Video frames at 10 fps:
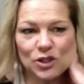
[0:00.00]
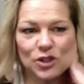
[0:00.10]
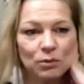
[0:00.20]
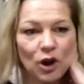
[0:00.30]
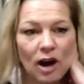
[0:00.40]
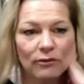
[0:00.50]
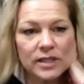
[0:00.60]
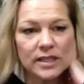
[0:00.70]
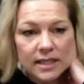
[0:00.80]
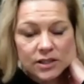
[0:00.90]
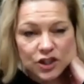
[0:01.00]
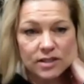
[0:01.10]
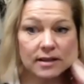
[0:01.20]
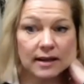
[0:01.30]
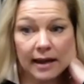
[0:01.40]
Zoom conferences,
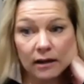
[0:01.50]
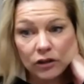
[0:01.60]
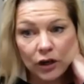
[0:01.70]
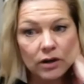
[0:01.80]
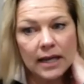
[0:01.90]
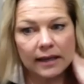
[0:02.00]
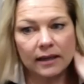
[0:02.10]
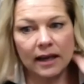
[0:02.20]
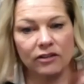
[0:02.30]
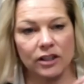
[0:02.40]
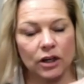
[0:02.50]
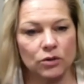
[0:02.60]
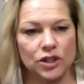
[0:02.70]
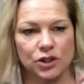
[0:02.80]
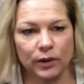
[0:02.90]
just kind of learning, you know,
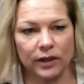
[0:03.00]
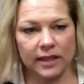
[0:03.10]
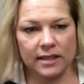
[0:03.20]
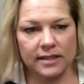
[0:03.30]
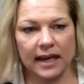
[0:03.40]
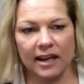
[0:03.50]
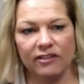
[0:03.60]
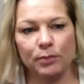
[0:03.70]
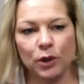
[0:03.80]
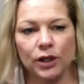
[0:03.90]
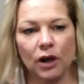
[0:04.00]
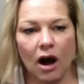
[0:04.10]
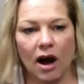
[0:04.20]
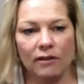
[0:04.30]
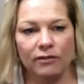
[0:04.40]
just doing things that I have put
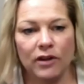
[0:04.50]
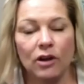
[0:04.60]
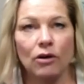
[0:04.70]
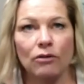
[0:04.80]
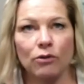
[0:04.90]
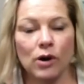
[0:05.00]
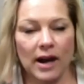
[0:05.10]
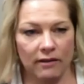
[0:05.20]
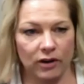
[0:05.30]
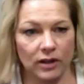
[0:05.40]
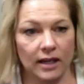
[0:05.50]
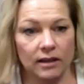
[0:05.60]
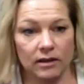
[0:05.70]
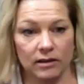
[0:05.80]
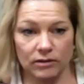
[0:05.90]
off forever. Like,
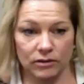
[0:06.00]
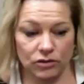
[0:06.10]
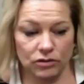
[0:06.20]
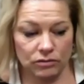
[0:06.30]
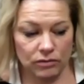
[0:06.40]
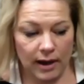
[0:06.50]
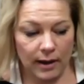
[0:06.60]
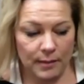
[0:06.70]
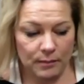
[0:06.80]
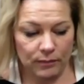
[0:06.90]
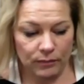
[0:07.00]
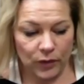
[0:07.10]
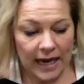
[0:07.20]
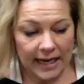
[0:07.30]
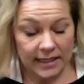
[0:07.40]
when
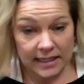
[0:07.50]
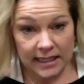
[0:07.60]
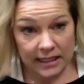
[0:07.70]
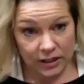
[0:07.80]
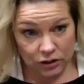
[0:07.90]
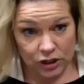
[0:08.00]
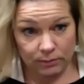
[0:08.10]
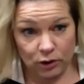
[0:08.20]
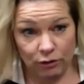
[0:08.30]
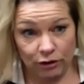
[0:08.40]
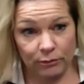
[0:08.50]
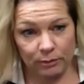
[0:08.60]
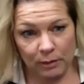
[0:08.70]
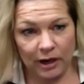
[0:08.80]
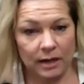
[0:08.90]
I did the internship program,
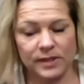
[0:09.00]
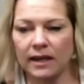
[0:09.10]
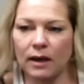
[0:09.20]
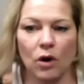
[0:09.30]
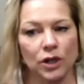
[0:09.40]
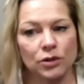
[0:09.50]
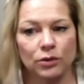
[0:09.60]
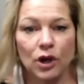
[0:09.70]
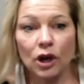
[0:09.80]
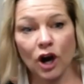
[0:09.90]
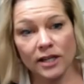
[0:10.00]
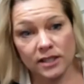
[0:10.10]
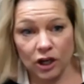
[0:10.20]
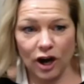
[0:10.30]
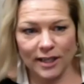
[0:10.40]
remember I kept saying I want to do
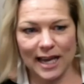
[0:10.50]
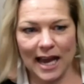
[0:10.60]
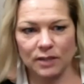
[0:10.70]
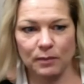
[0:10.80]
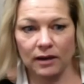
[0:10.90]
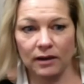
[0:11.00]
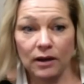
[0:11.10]
constant contact, but